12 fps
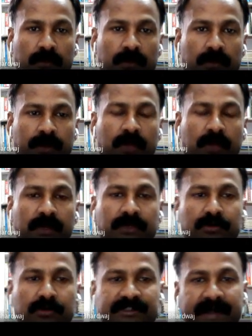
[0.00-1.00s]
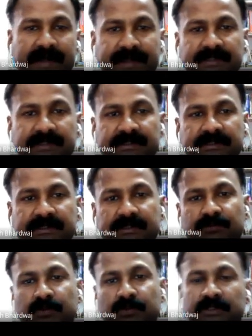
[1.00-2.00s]
Now,
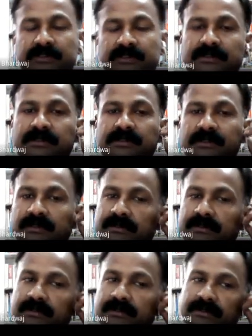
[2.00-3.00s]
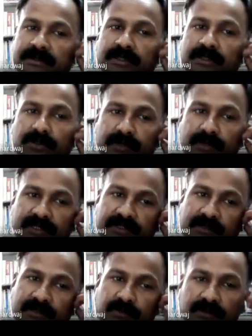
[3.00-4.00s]
electrostatics. First,
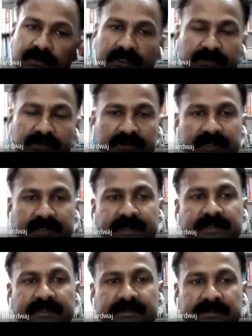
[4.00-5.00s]
introduction about the electrostatics.